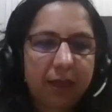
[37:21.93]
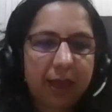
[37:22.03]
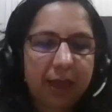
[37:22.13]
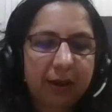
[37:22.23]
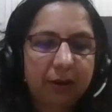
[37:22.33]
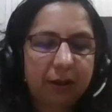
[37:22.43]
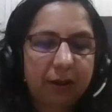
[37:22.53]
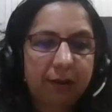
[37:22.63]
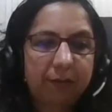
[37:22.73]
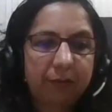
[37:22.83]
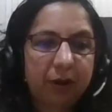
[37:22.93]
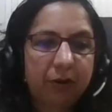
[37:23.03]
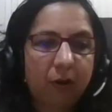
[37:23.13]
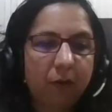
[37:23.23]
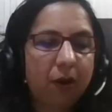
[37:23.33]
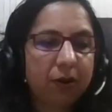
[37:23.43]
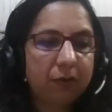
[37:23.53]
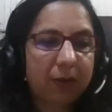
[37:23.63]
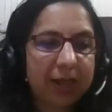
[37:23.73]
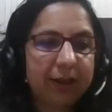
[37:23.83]
And
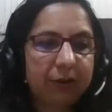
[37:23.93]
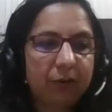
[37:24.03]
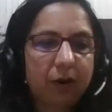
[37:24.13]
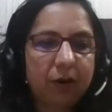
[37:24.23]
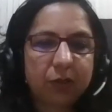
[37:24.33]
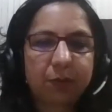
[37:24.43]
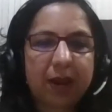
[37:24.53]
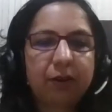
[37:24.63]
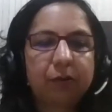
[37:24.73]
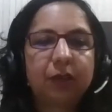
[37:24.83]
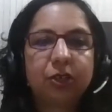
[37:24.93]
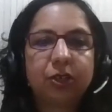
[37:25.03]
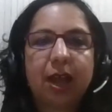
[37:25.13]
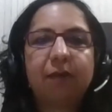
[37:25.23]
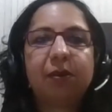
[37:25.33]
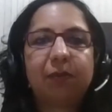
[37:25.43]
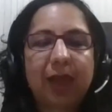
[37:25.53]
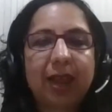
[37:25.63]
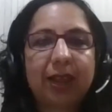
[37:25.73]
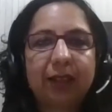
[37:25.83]
while they don't want to spend too much time in
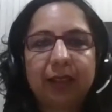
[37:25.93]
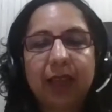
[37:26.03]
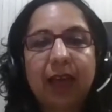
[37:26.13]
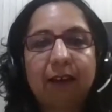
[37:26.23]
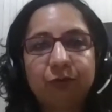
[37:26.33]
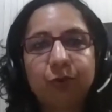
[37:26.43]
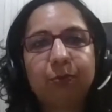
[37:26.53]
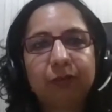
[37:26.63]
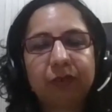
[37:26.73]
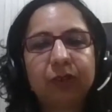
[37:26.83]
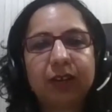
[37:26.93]
planning, they have to pivot.